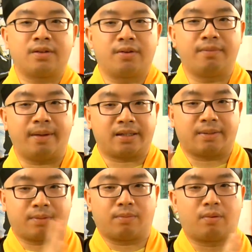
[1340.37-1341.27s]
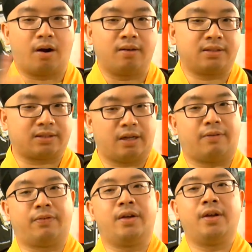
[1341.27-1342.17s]
you mix up the wrong
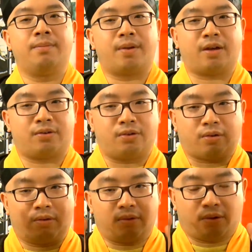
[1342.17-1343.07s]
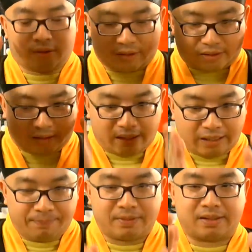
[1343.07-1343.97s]
stuff because you don't know the
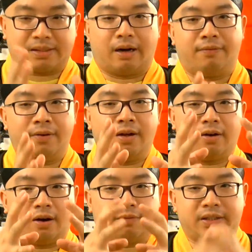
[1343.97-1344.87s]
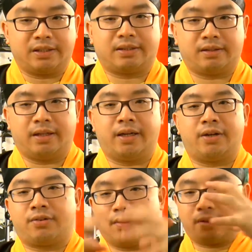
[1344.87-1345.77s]
deep stuff of this
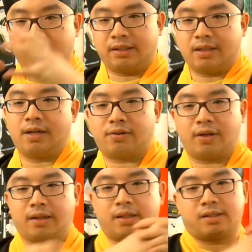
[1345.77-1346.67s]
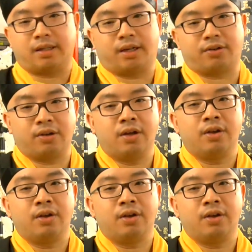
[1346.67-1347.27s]
lineage, and this lineage.